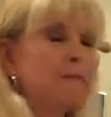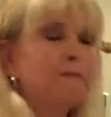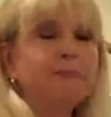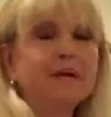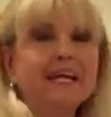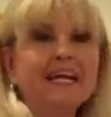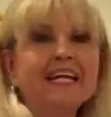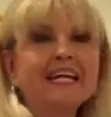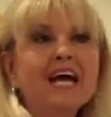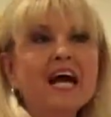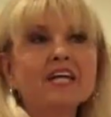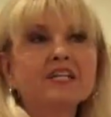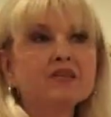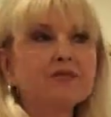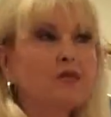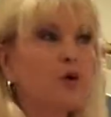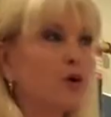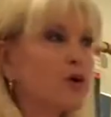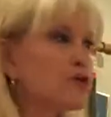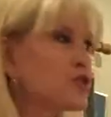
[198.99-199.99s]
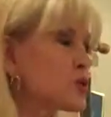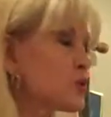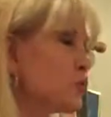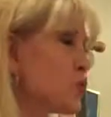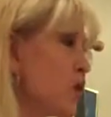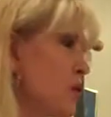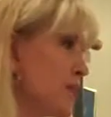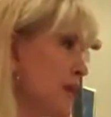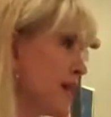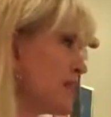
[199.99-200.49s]
Being a divorced
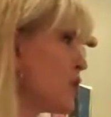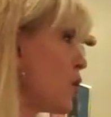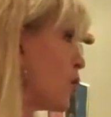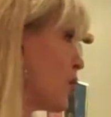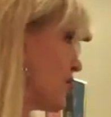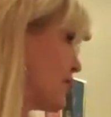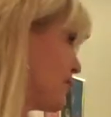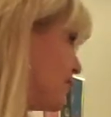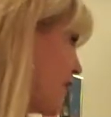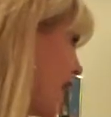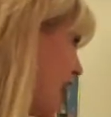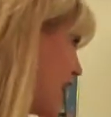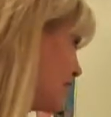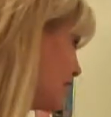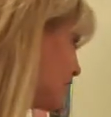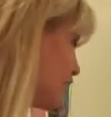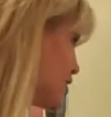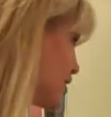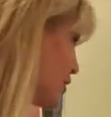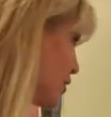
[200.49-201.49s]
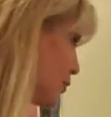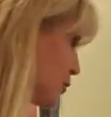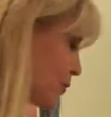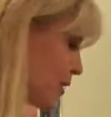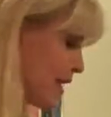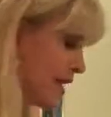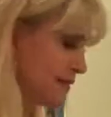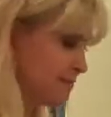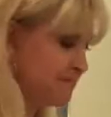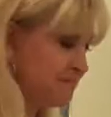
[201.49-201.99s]
woman with 5
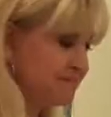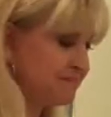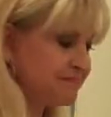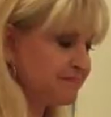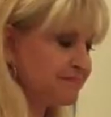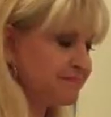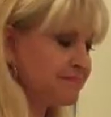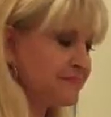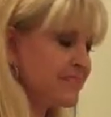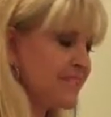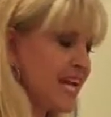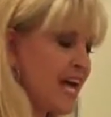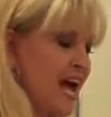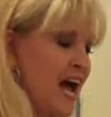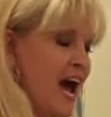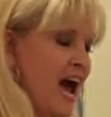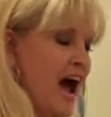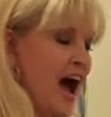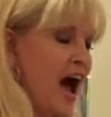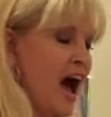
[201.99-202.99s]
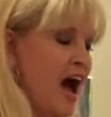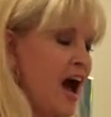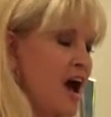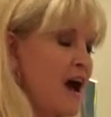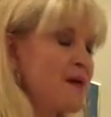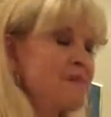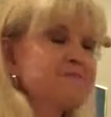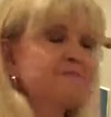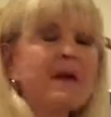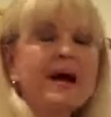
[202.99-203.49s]
children,
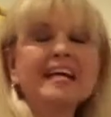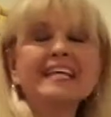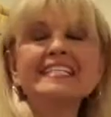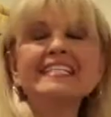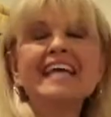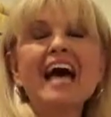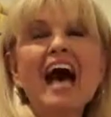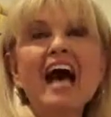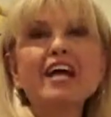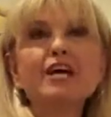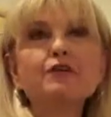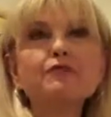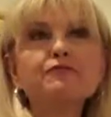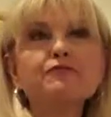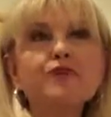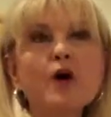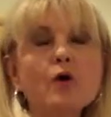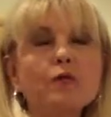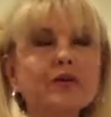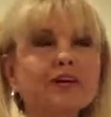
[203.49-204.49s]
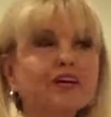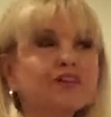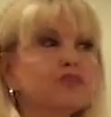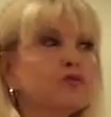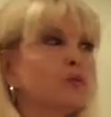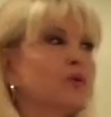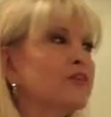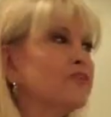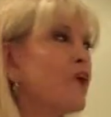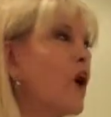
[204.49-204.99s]
my entire focus
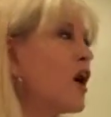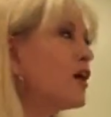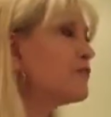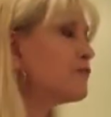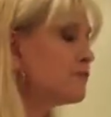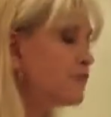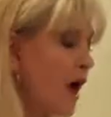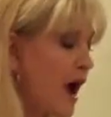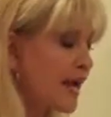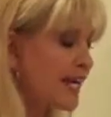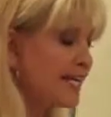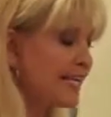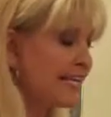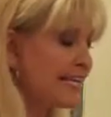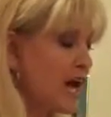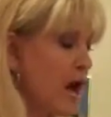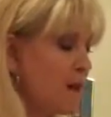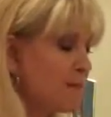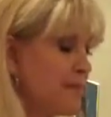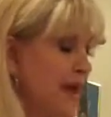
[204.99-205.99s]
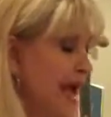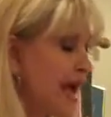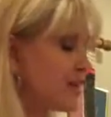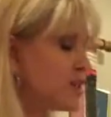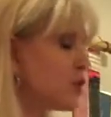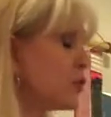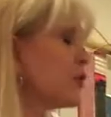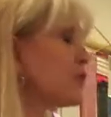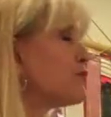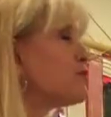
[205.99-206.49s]
was on finding a man
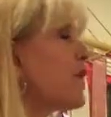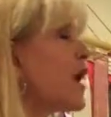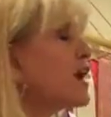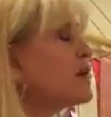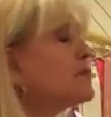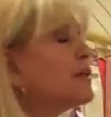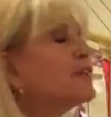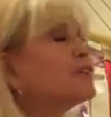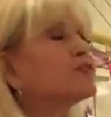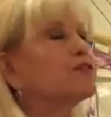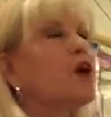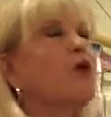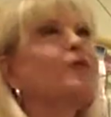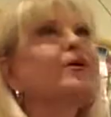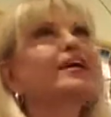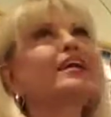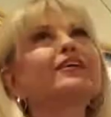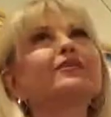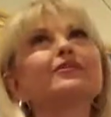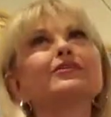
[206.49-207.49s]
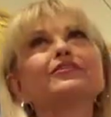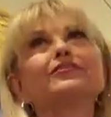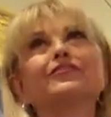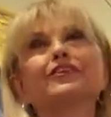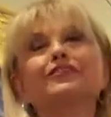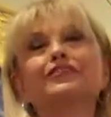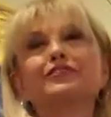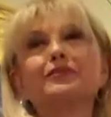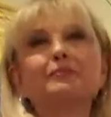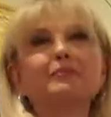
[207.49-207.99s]
who would find me so
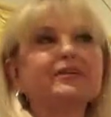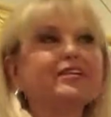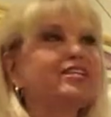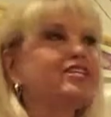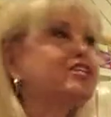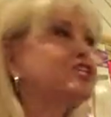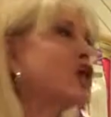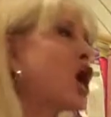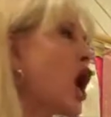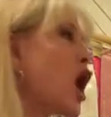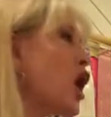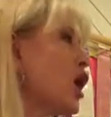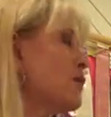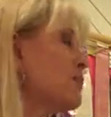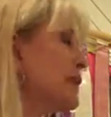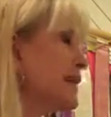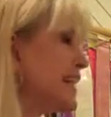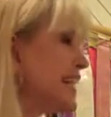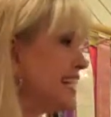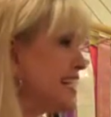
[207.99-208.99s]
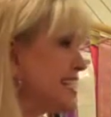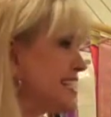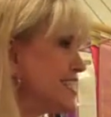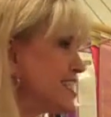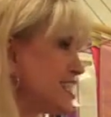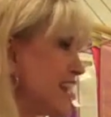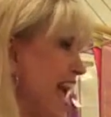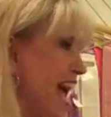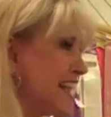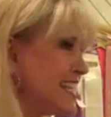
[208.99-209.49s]
irresistibly charming and
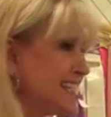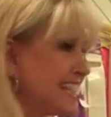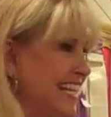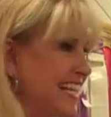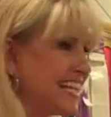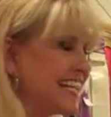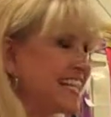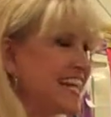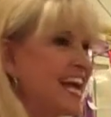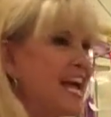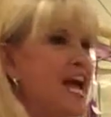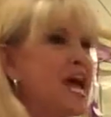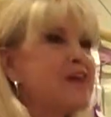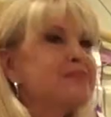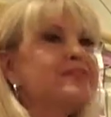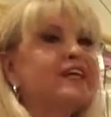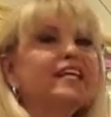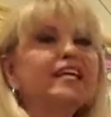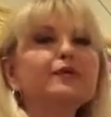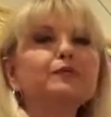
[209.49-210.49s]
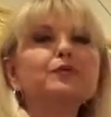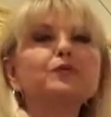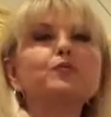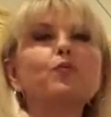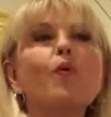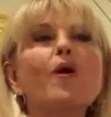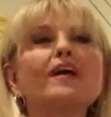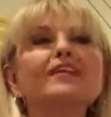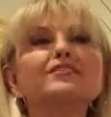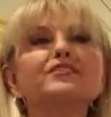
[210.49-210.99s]
enchanting that he would
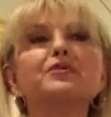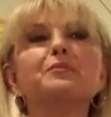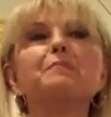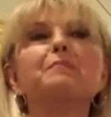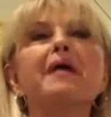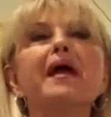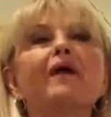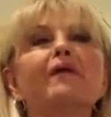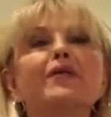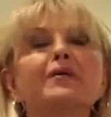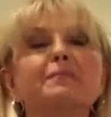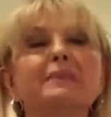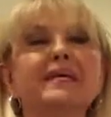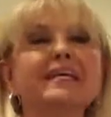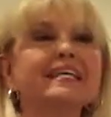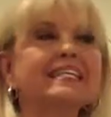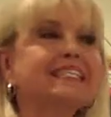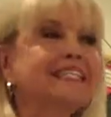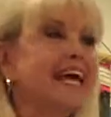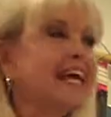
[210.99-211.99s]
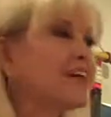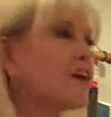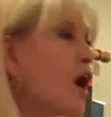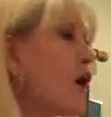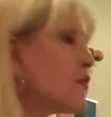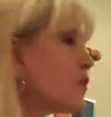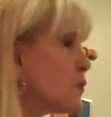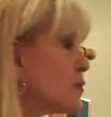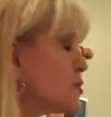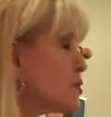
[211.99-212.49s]
want to marry me and take
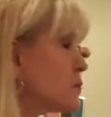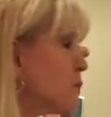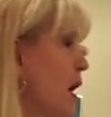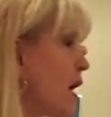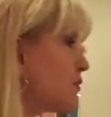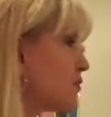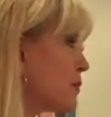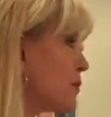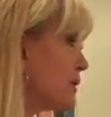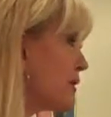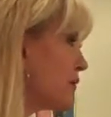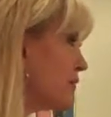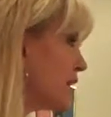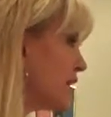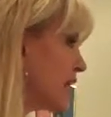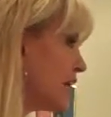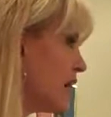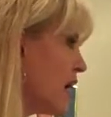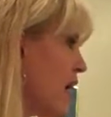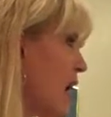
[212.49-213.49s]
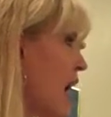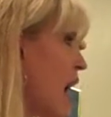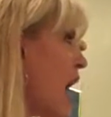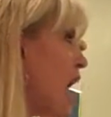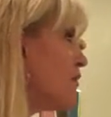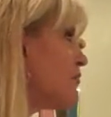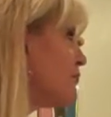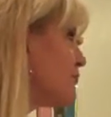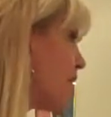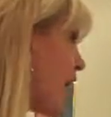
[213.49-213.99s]
on the responsibility
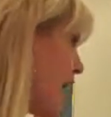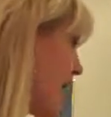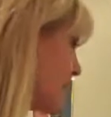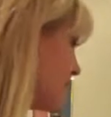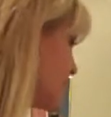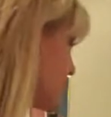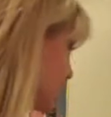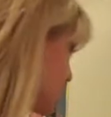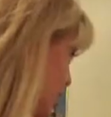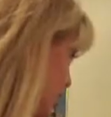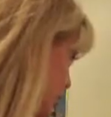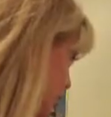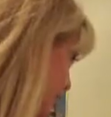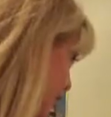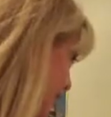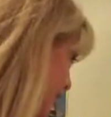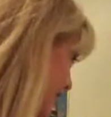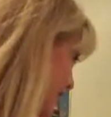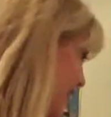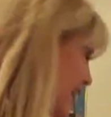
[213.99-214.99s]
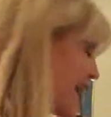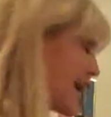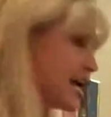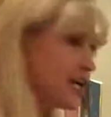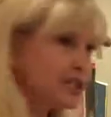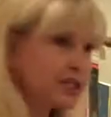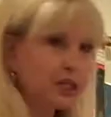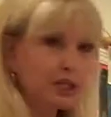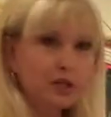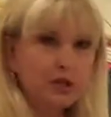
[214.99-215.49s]
of 5 children,
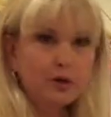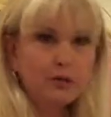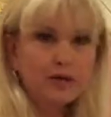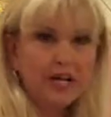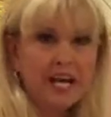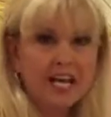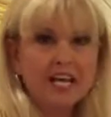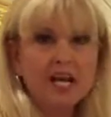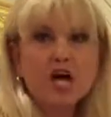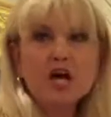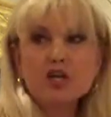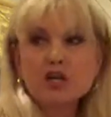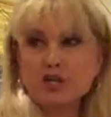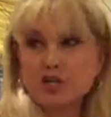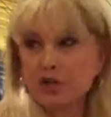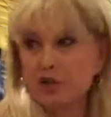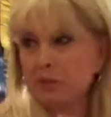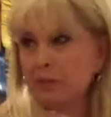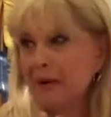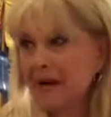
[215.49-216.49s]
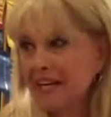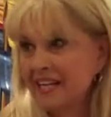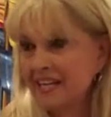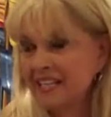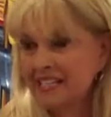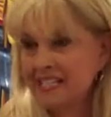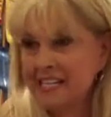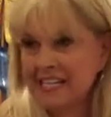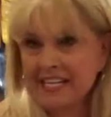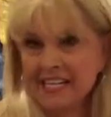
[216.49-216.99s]
including 2
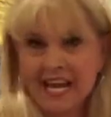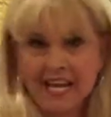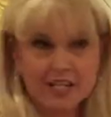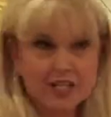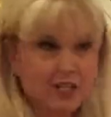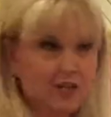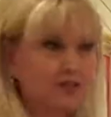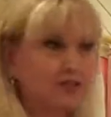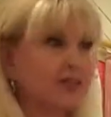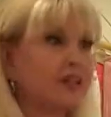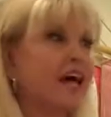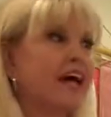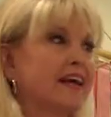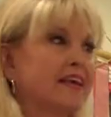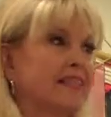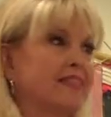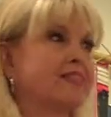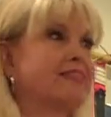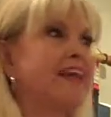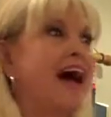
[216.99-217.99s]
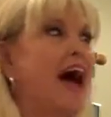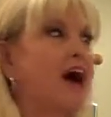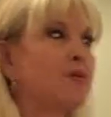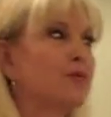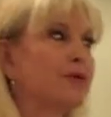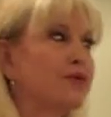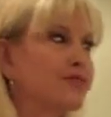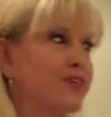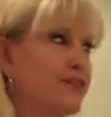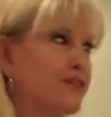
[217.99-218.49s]
budding teenagers. Like that
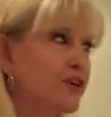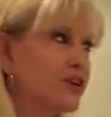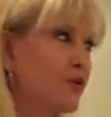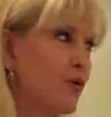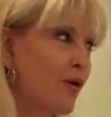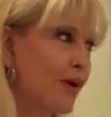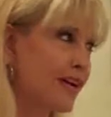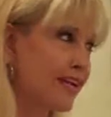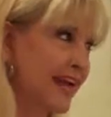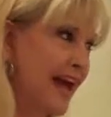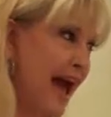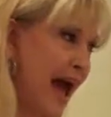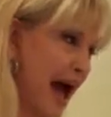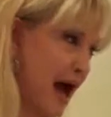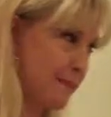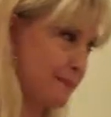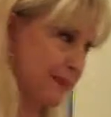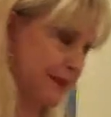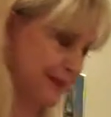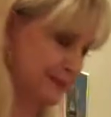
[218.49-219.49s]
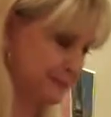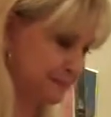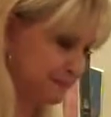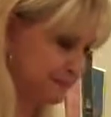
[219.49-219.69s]
was ever going to happen.